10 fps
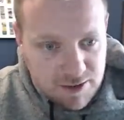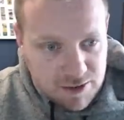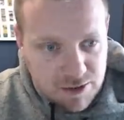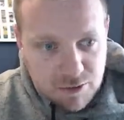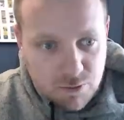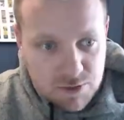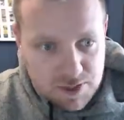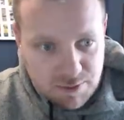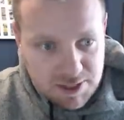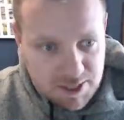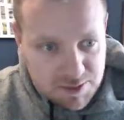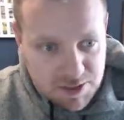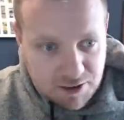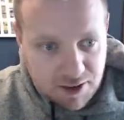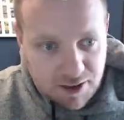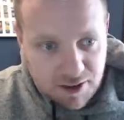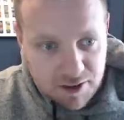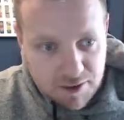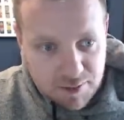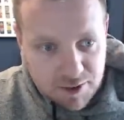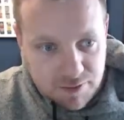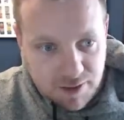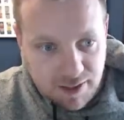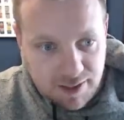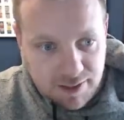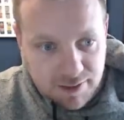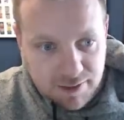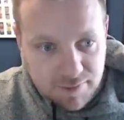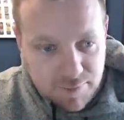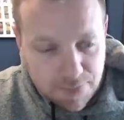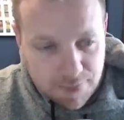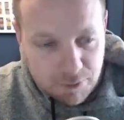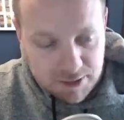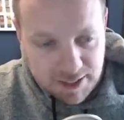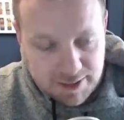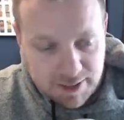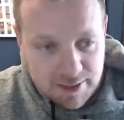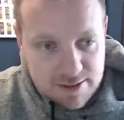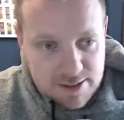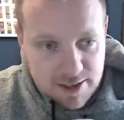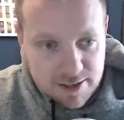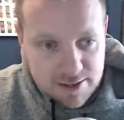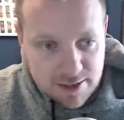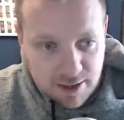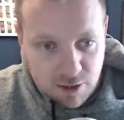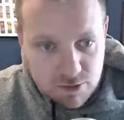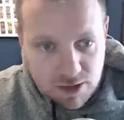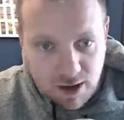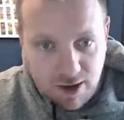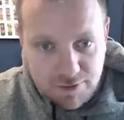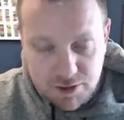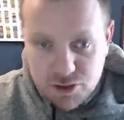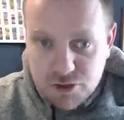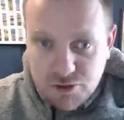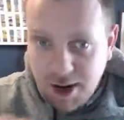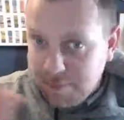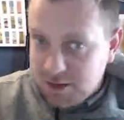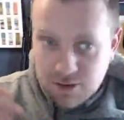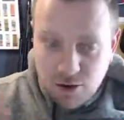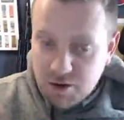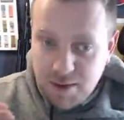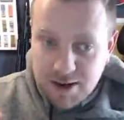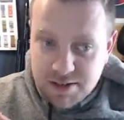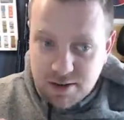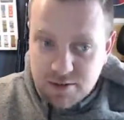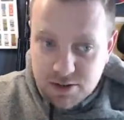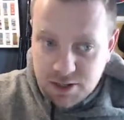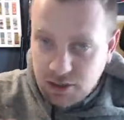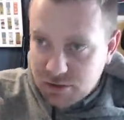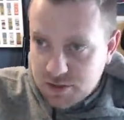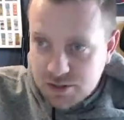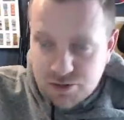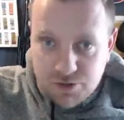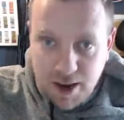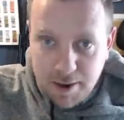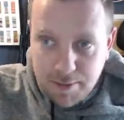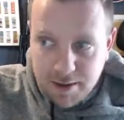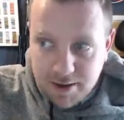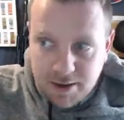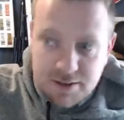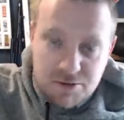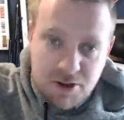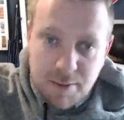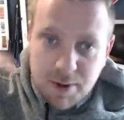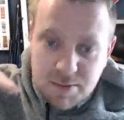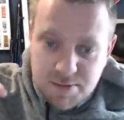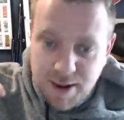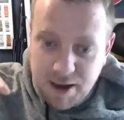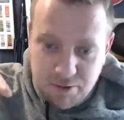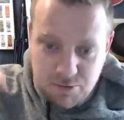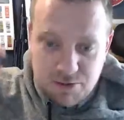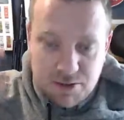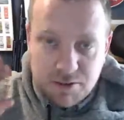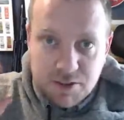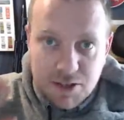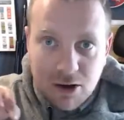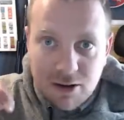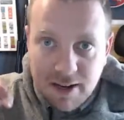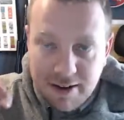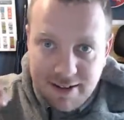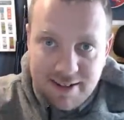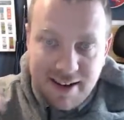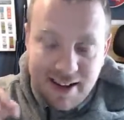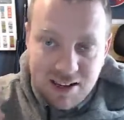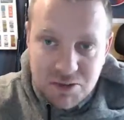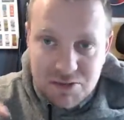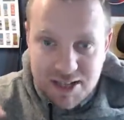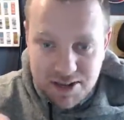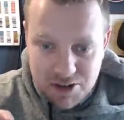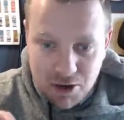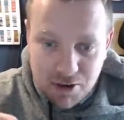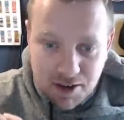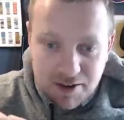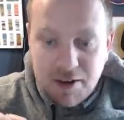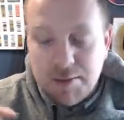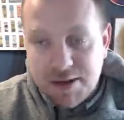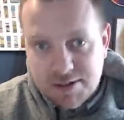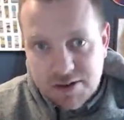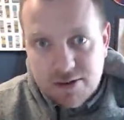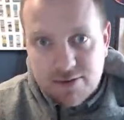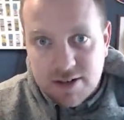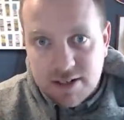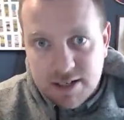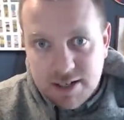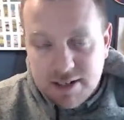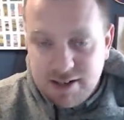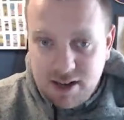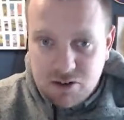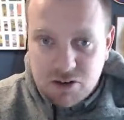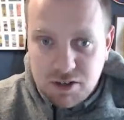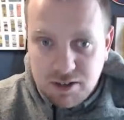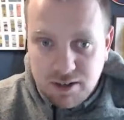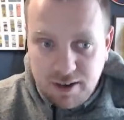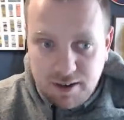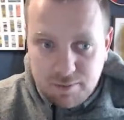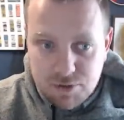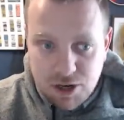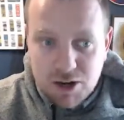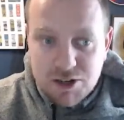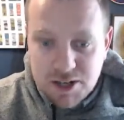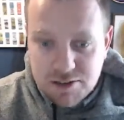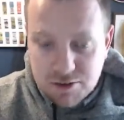So when someone types in their credit card number right here, what that does is it goes off to Stripe. It doesn't go to my servers. It goes to Stripe, and Stripe comes back with what's called a token, and then I use that token on my server to actually charge it.